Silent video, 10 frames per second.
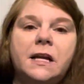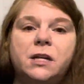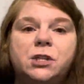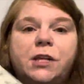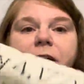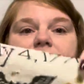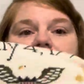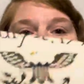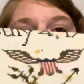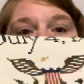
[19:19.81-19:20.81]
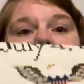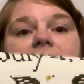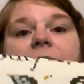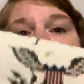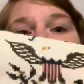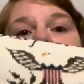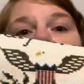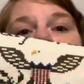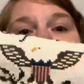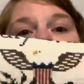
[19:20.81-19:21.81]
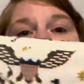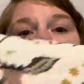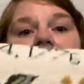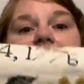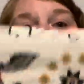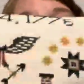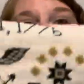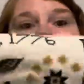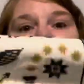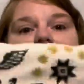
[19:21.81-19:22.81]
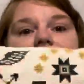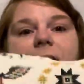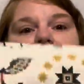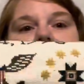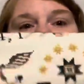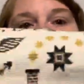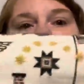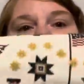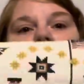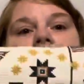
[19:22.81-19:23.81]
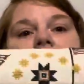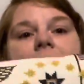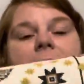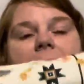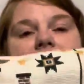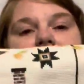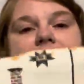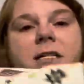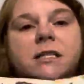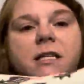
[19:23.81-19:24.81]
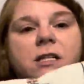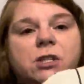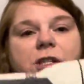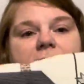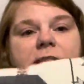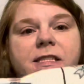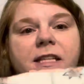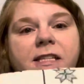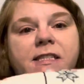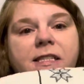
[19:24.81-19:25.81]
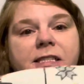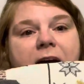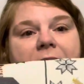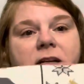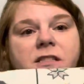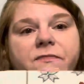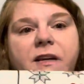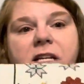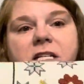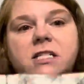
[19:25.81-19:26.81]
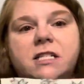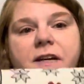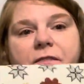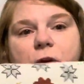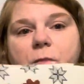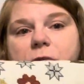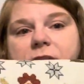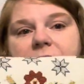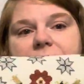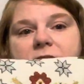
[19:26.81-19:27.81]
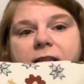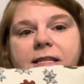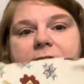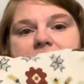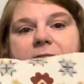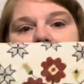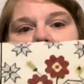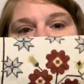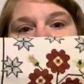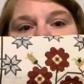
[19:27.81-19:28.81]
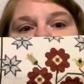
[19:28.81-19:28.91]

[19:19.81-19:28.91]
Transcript: She is also slated for a finish this year, as she just needs this house finished, a few motifs on this side, and the